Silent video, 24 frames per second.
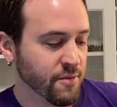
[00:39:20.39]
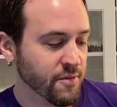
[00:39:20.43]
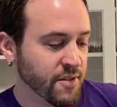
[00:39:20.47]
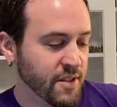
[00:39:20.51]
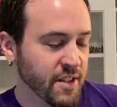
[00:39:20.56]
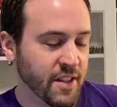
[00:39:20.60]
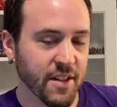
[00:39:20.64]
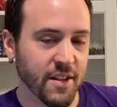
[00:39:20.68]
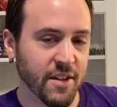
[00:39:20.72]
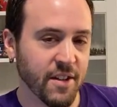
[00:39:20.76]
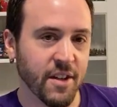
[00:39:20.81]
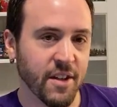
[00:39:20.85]

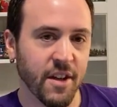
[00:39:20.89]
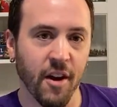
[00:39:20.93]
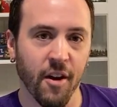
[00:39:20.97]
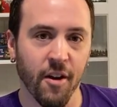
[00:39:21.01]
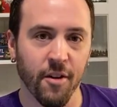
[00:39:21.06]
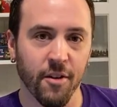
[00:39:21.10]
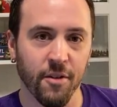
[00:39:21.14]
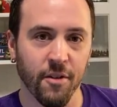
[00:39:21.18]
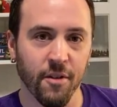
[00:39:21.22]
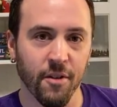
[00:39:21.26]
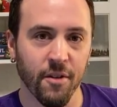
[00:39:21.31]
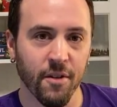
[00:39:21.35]
D&D
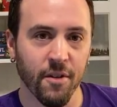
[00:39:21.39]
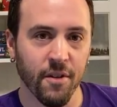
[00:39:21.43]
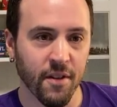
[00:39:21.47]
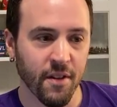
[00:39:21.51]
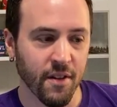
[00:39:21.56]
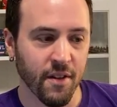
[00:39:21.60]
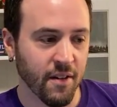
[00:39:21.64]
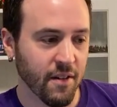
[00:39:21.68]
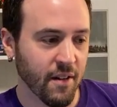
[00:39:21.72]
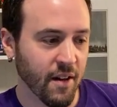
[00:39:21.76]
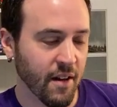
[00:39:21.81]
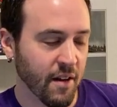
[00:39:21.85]
character
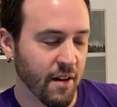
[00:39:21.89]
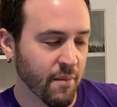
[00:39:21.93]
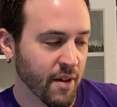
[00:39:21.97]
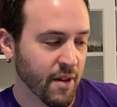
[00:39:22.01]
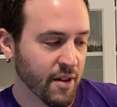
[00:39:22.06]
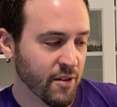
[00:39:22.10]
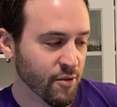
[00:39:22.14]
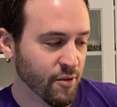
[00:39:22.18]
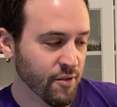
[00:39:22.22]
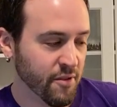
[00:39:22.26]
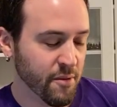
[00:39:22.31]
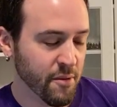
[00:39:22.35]
that I
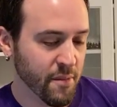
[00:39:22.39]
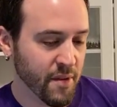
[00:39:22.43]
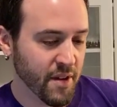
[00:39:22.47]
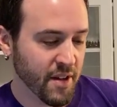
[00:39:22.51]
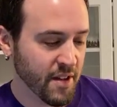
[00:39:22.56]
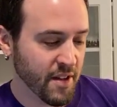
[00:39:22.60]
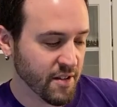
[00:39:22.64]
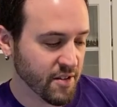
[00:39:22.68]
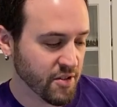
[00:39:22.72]
told them to make.